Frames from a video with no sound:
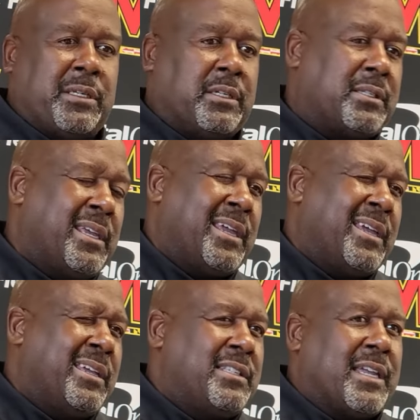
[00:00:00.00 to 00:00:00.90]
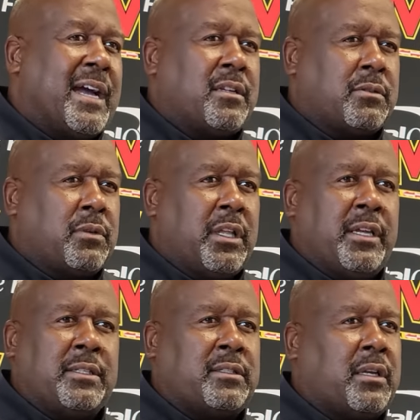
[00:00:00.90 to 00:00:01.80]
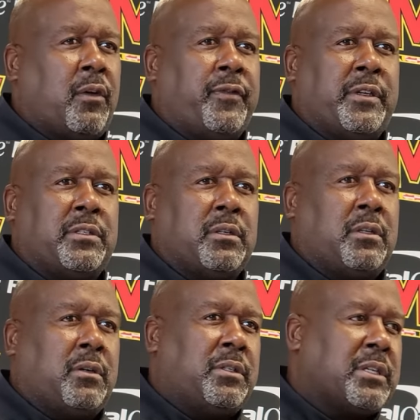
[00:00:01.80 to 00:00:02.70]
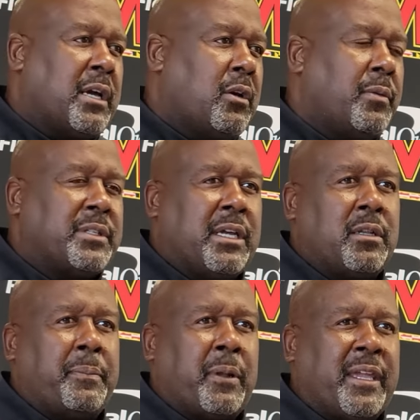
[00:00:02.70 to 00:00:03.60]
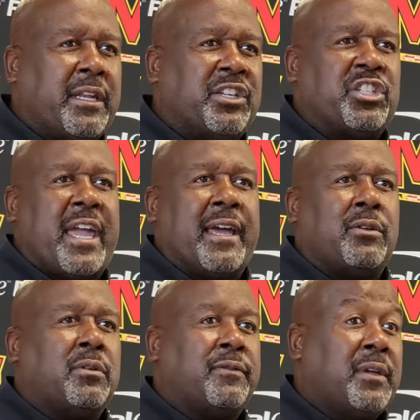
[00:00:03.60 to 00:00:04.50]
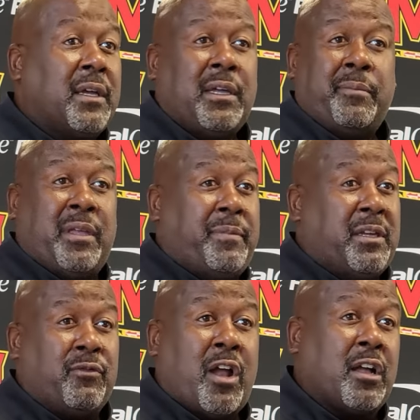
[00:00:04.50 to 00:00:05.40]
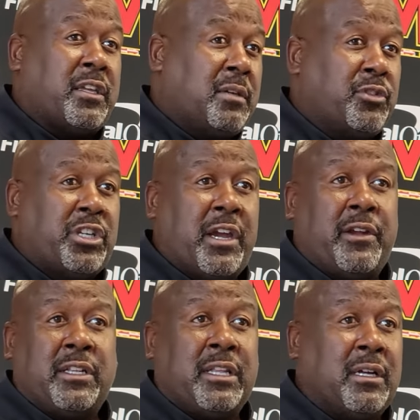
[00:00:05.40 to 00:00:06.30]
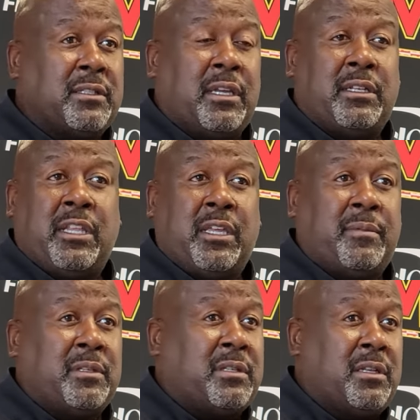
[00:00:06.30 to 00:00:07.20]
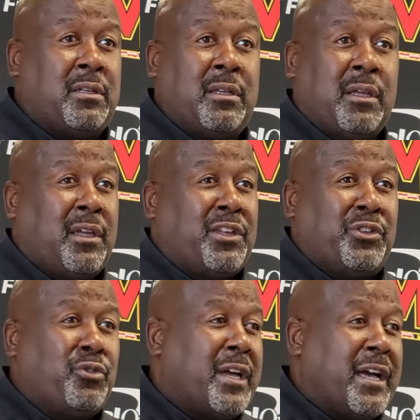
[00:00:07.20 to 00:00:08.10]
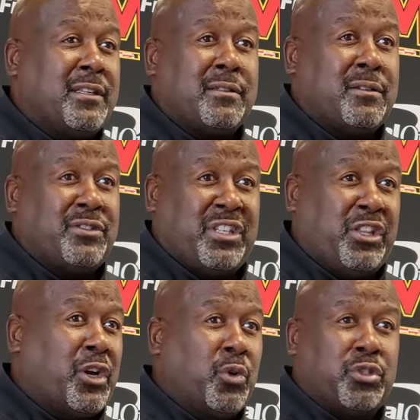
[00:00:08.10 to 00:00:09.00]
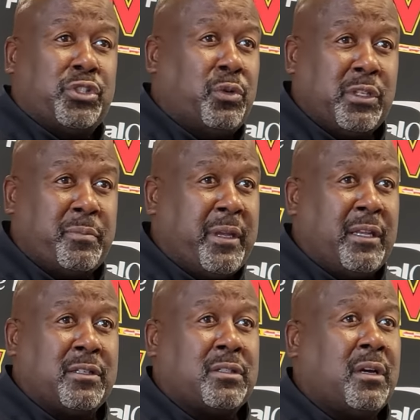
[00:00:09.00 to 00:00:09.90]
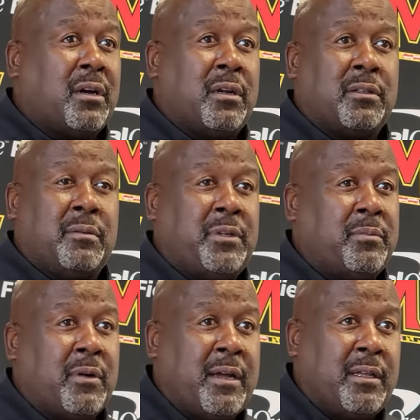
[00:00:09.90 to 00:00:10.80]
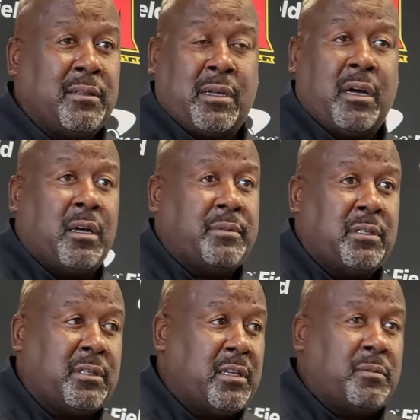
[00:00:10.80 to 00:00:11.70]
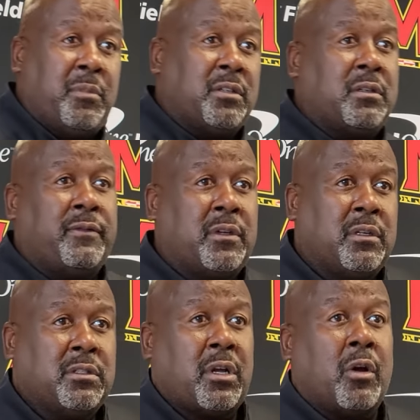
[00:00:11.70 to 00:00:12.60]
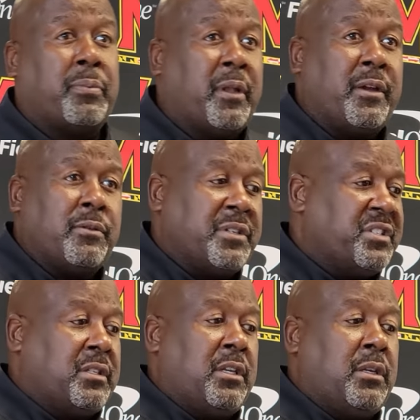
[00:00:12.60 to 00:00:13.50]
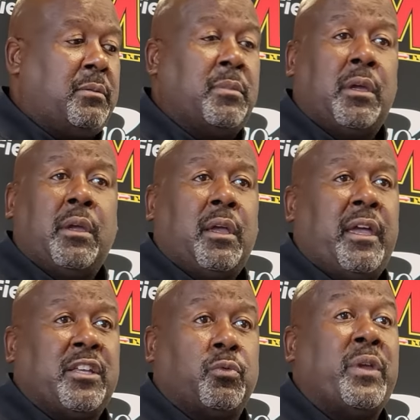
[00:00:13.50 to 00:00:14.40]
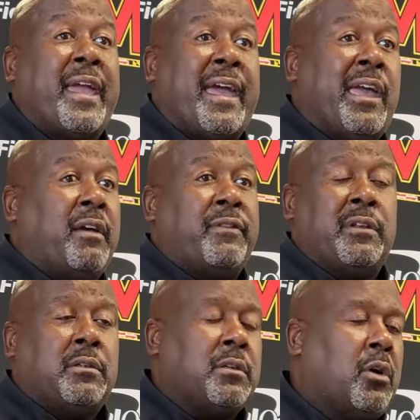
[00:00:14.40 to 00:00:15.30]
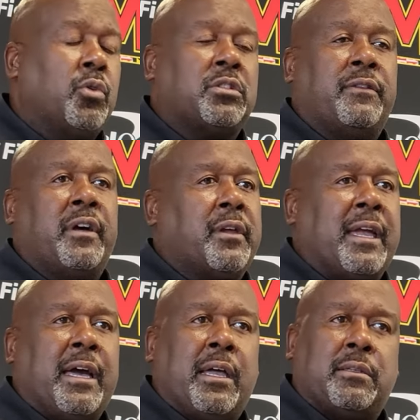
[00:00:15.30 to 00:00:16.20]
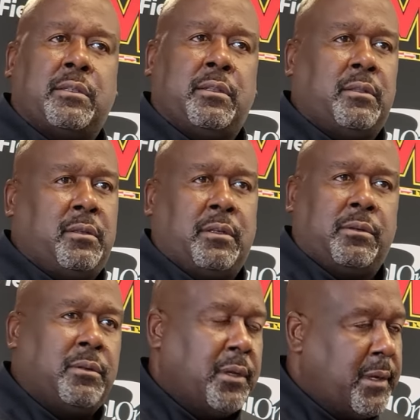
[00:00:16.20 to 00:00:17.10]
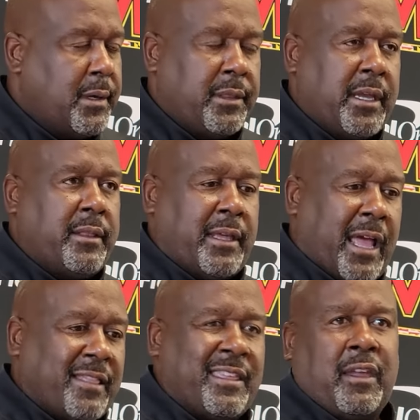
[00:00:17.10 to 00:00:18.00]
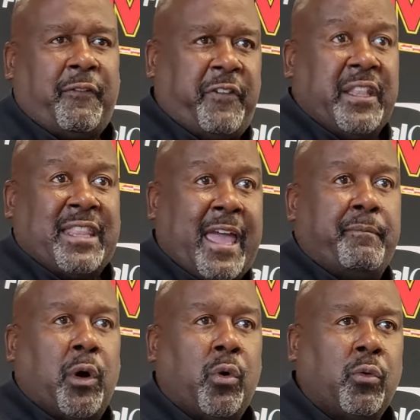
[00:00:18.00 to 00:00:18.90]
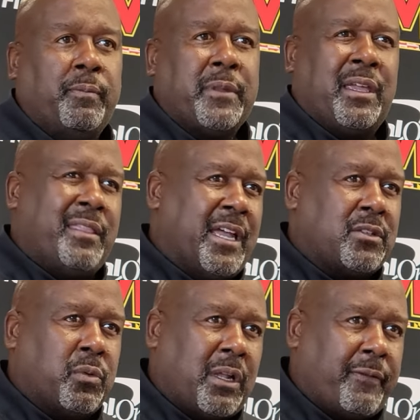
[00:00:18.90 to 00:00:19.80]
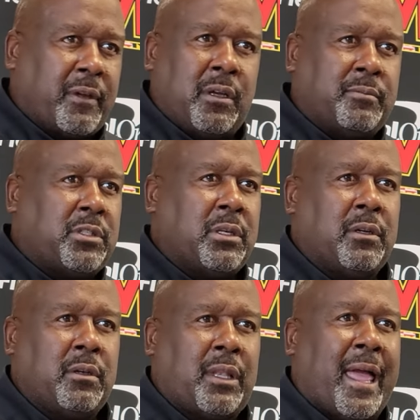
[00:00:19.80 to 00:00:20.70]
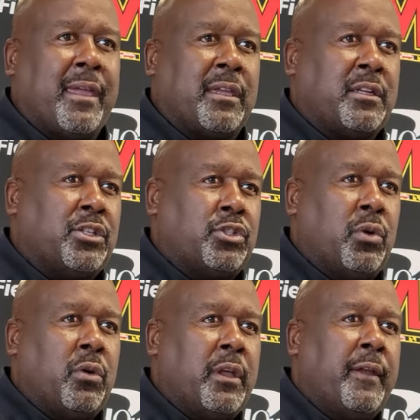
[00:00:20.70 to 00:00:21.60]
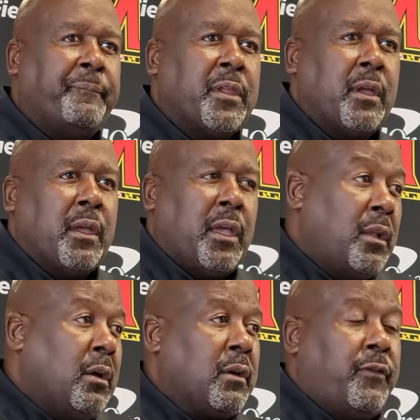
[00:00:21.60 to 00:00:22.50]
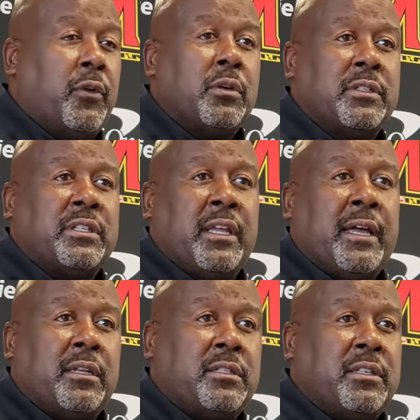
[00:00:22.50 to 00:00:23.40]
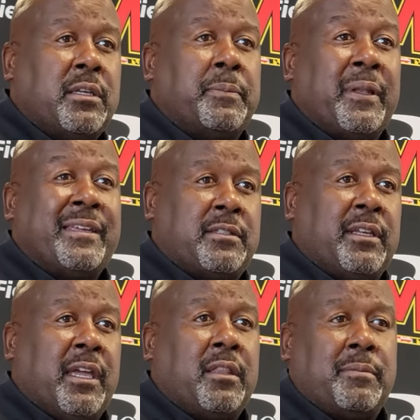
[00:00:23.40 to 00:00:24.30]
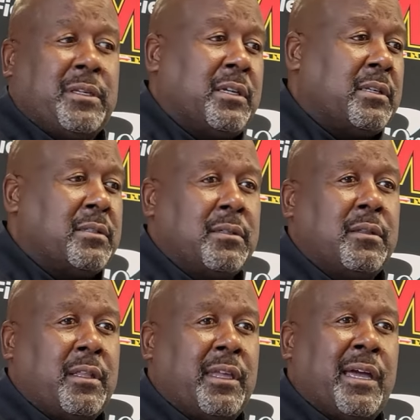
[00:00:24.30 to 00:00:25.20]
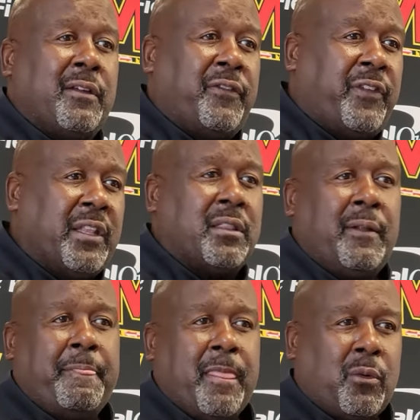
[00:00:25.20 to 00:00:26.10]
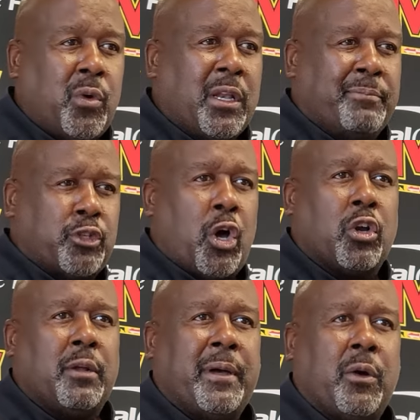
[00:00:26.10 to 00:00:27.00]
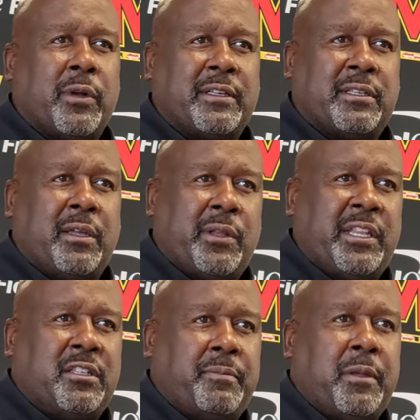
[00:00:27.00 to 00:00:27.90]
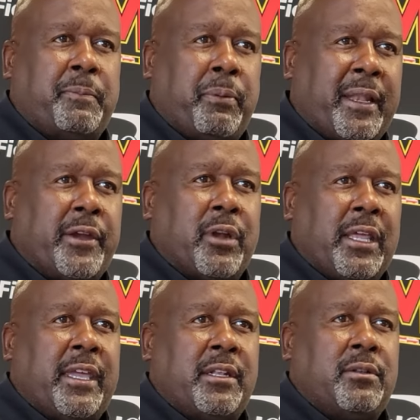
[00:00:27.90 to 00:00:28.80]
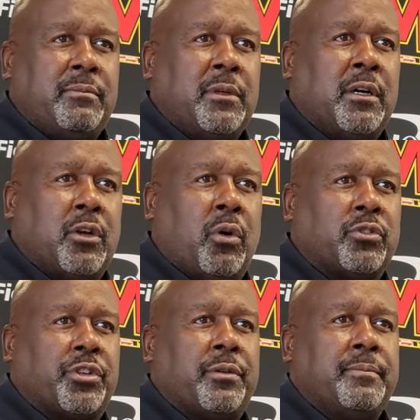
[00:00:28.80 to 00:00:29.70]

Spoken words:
because he's a guy that's really unselfish. You know, he's kind of always had to play in the shadow of maybe a Rakim Jarrett, a Dante Demas, and you guys see those two as being a star. And to me, Brian Cobbs is as much of a star player on his team as we have. And there's a host of other guys that, you know, that I think fit that mold, and that's what I've come to like and enjoy and looking forward to seeing how this team plays together because they kind of fit what I'm talking about when I say it needs to be player-led culture.